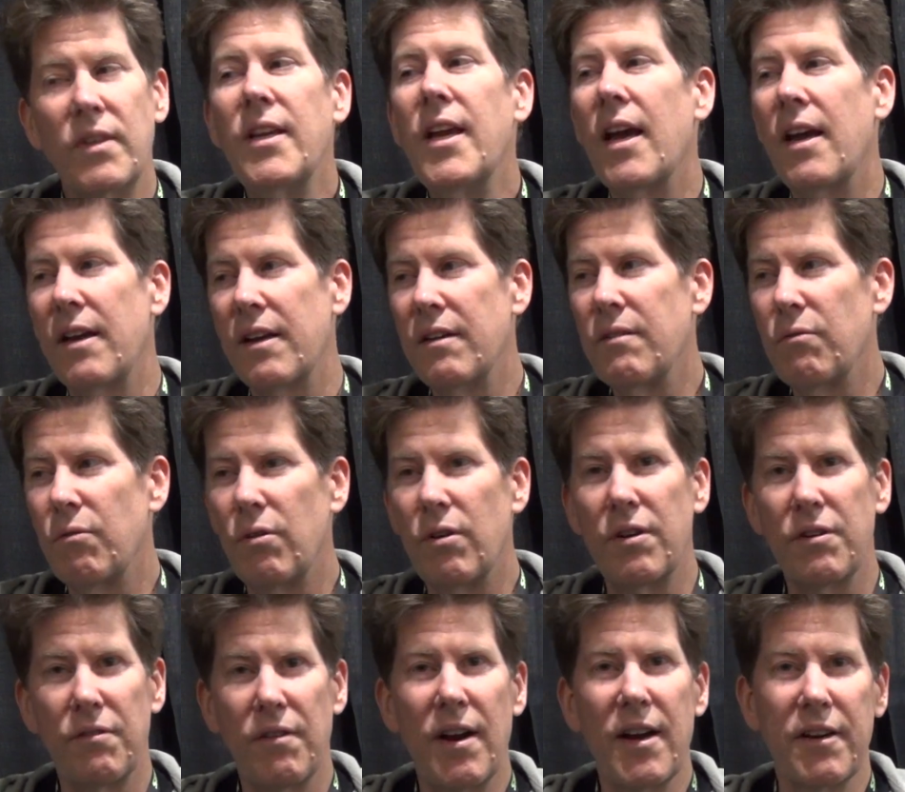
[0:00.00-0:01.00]
Yeah,
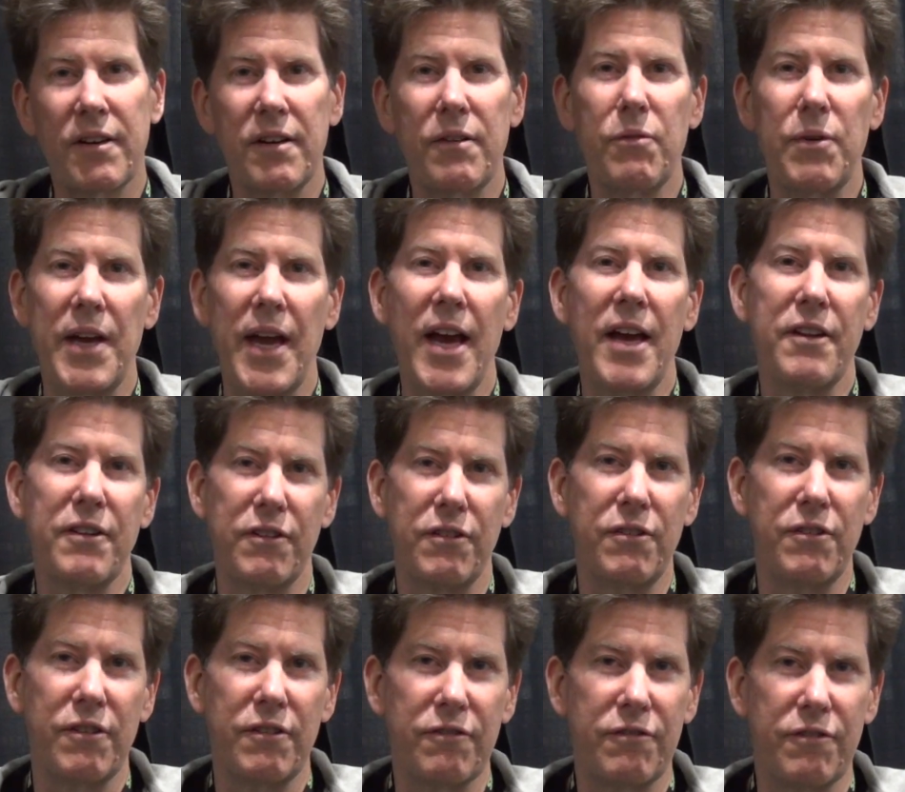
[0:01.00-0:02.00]
we had to
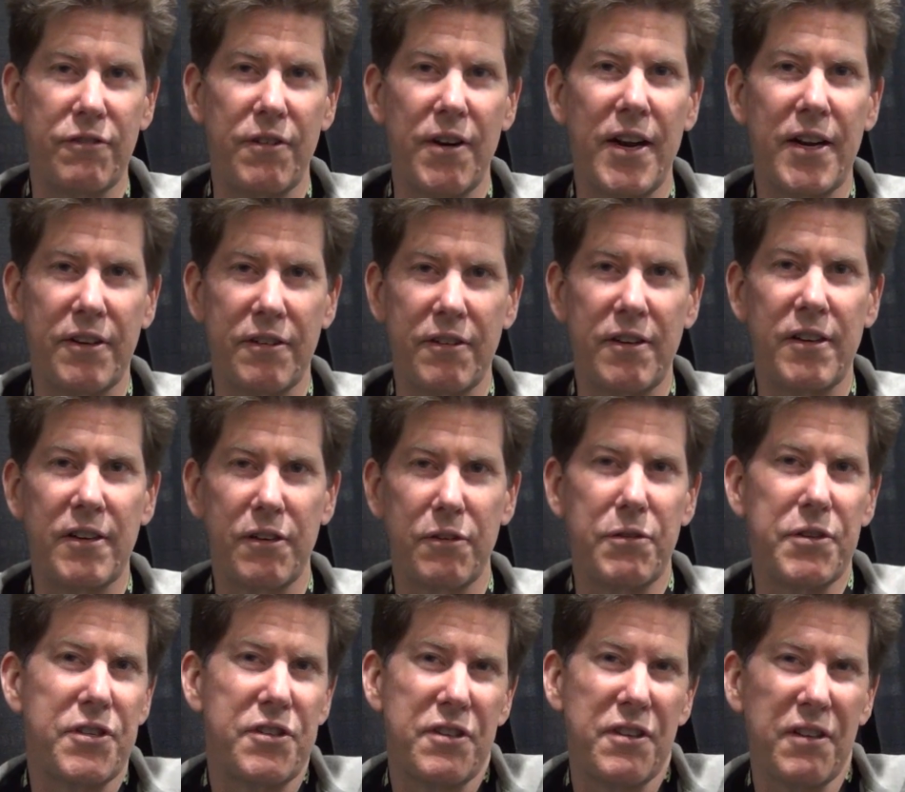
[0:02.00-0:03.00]
do it for Ragnarok, and
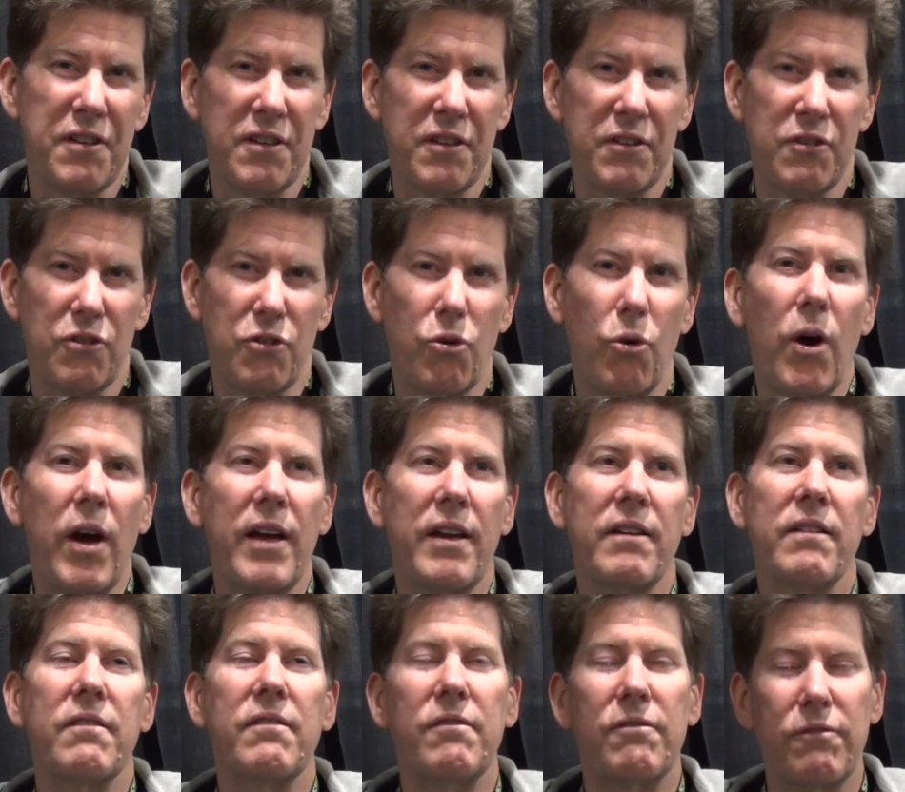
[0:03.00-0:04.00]
we still didn't quite
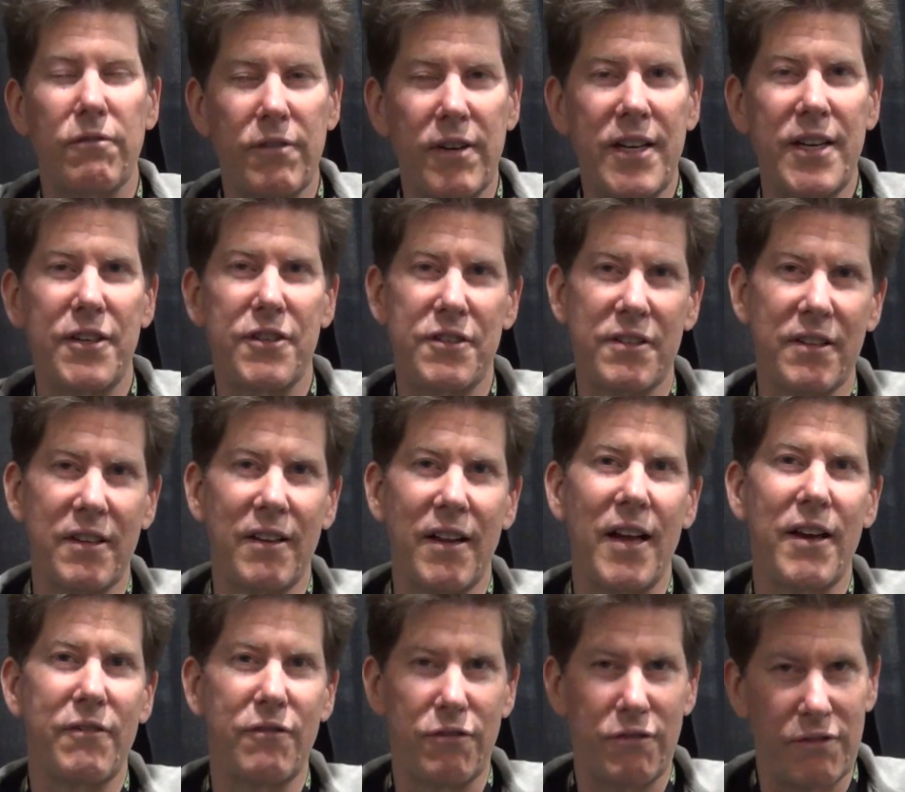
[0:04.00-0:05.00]
reach the
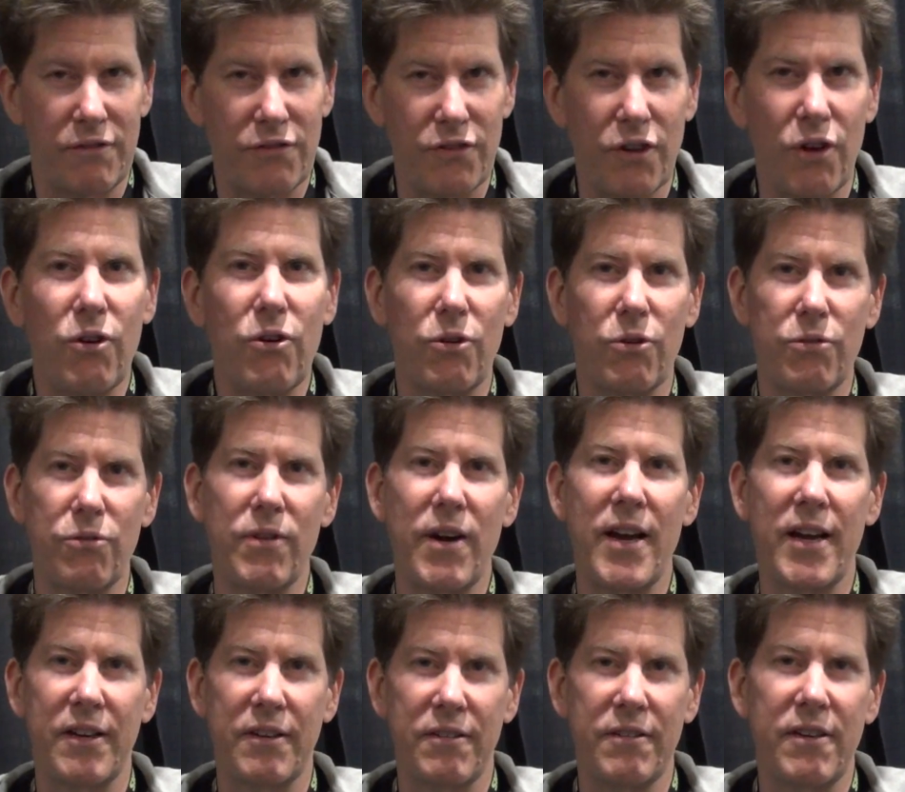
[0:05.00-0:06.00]
level of the old
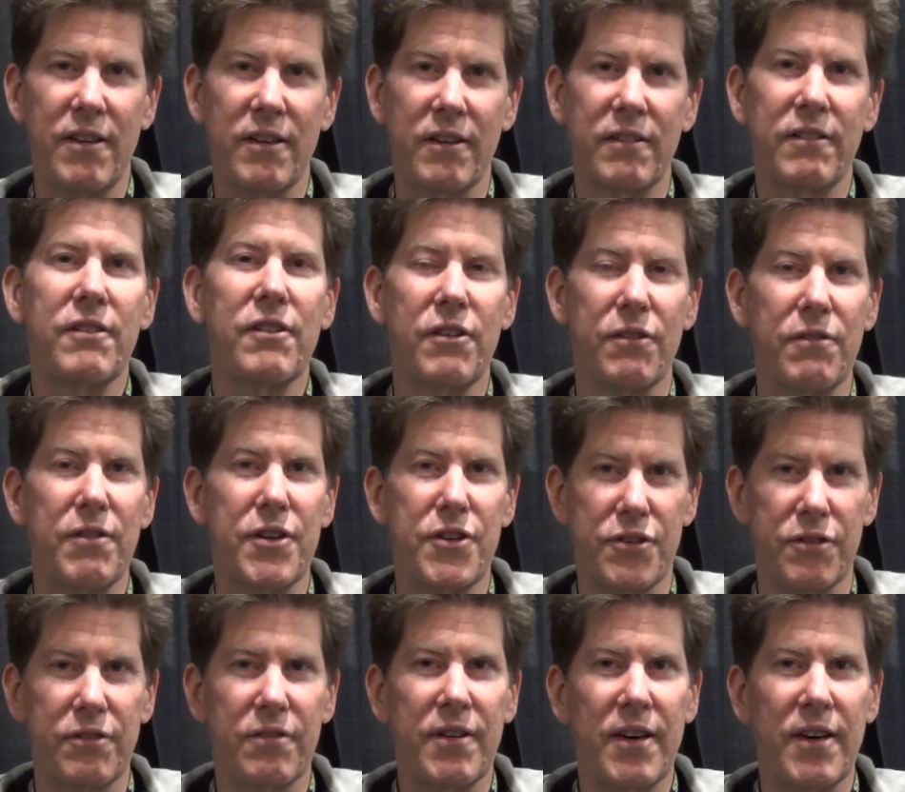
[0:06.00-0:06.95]
Ragnarok, the original